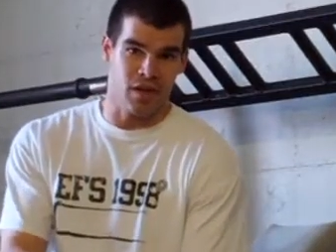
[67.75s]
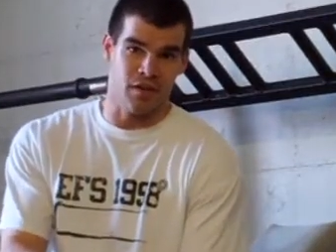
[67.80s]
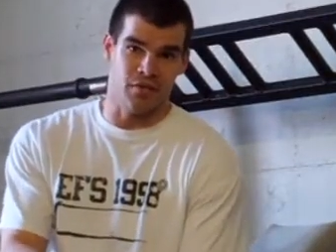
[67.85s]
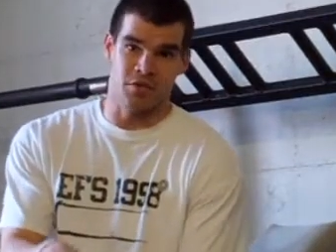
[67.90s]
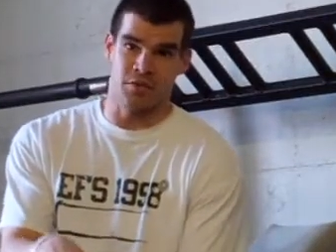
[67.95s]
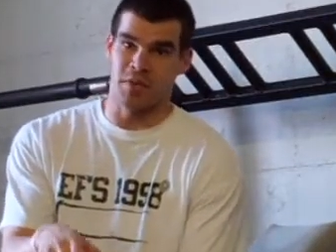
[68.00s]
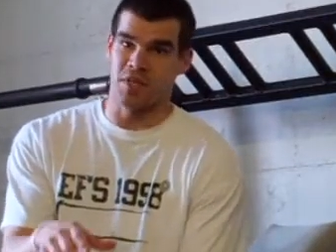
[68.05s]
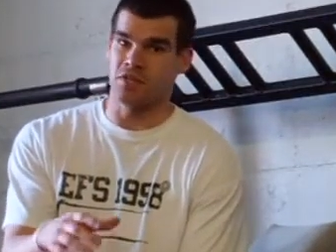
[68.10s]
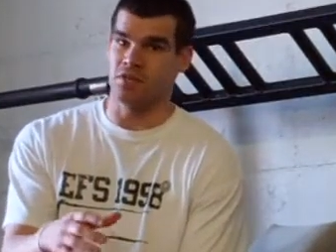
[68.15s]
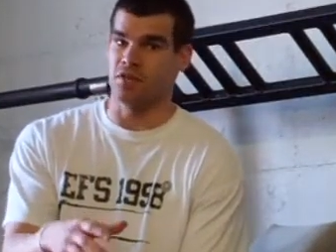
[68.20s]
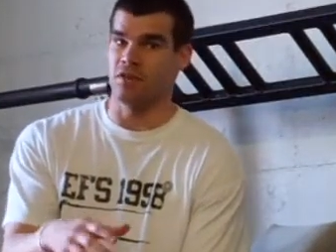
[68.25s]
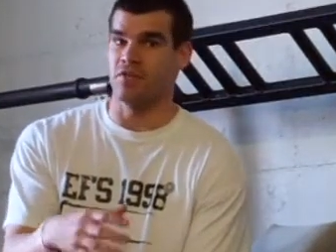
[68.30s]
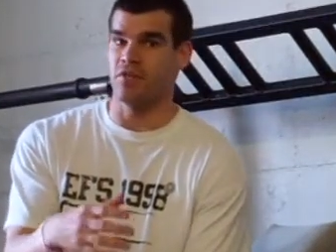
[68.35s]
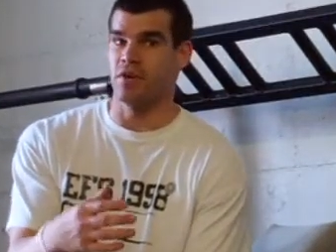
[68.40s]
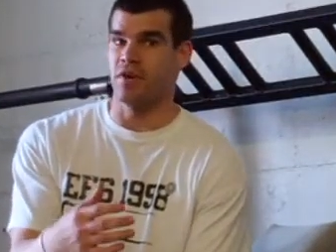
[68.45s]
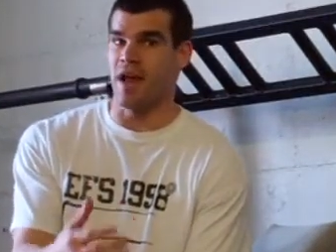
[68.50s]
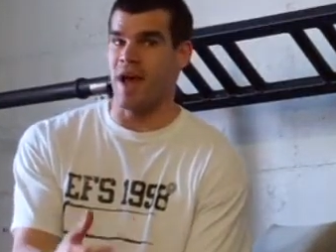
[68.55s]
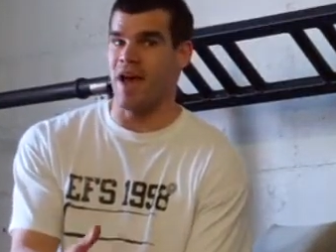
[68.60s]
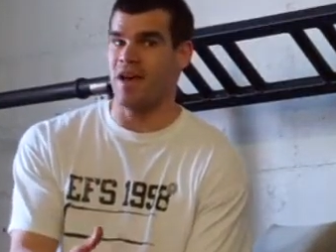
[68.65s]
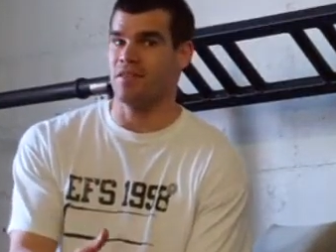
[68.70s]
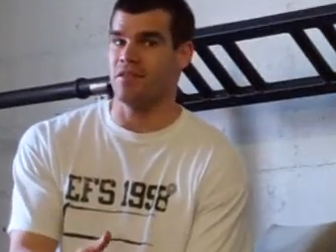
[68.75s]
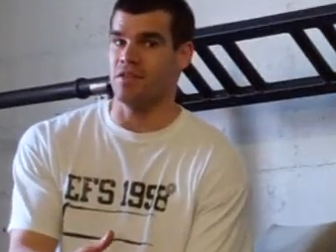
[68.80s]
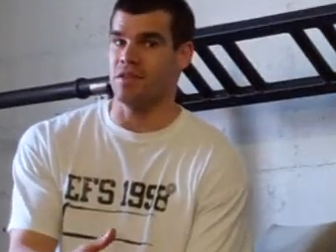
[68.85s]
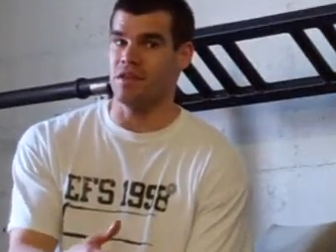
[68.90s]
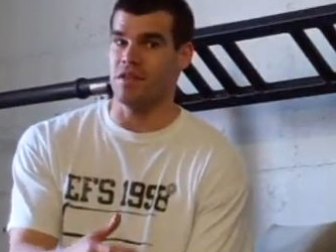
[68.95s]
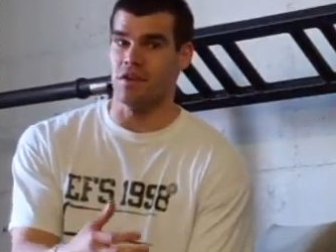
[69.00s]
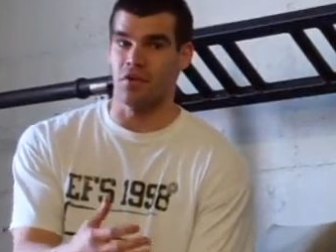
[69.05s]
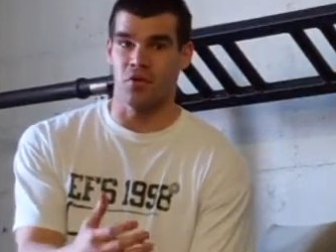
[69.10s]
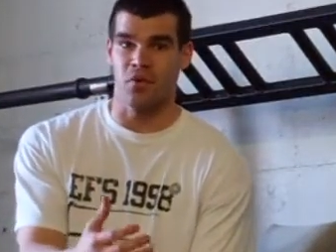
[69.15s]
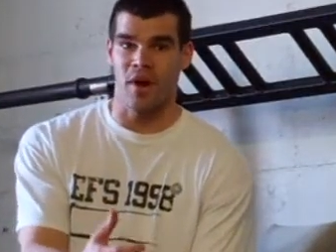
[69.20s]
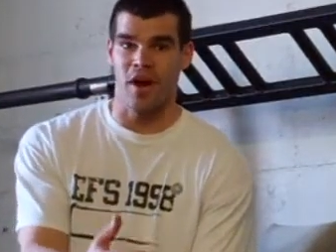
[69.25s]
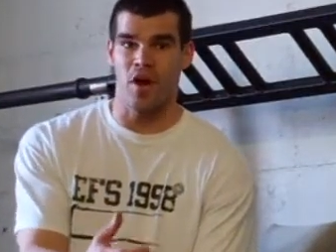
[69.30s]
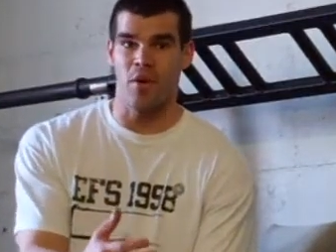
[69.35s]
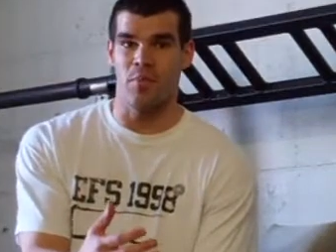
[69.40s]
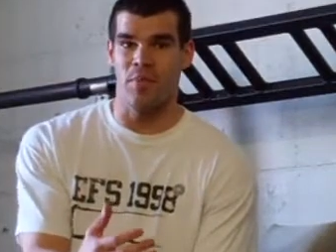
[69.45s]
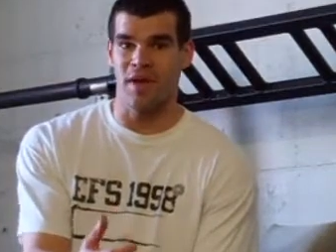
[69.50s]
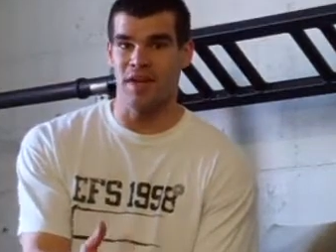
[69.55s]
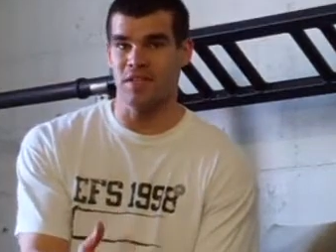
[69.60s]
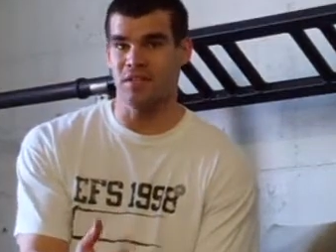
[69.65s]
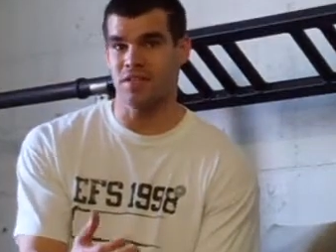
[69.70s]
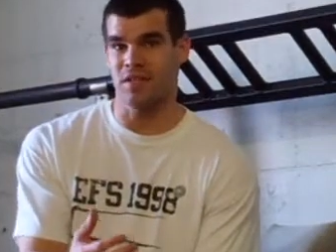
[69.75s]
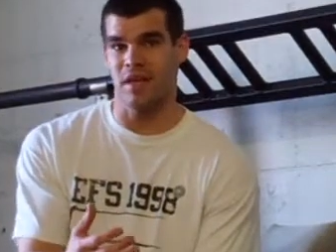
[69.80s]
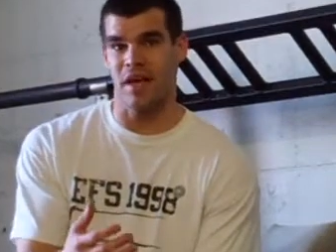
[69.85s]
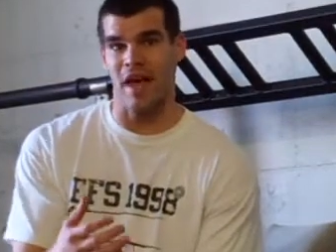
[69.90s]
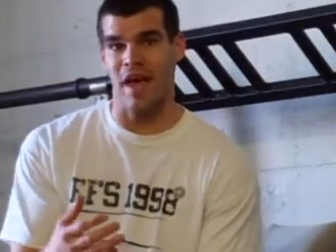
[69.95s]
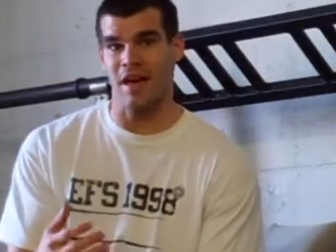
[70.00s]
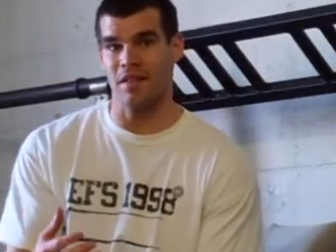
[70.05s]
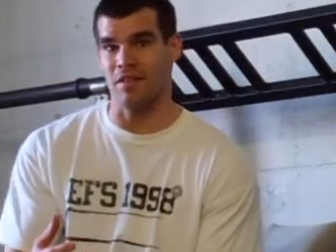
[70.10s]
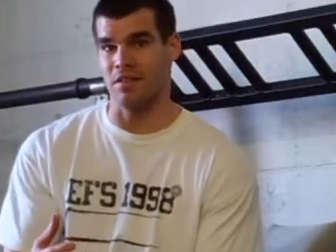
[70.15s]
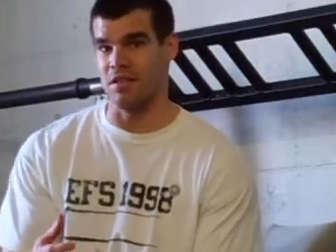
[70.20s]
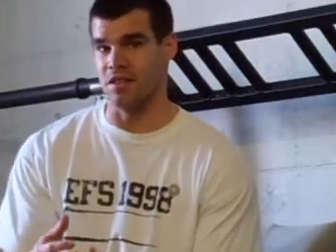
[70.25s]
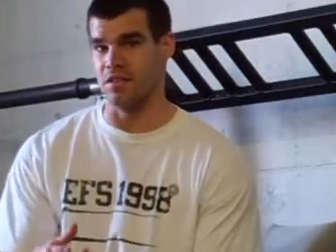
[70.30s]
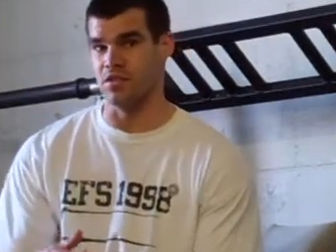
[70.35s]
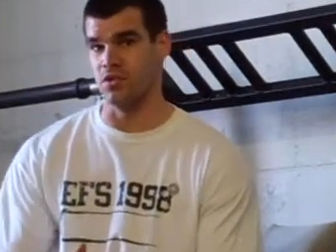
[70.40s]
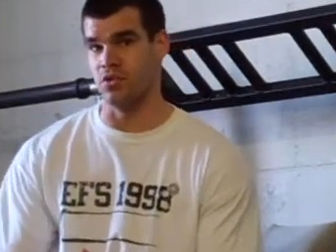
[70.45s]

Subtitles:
especially if you're an athlete or ground-based athlete.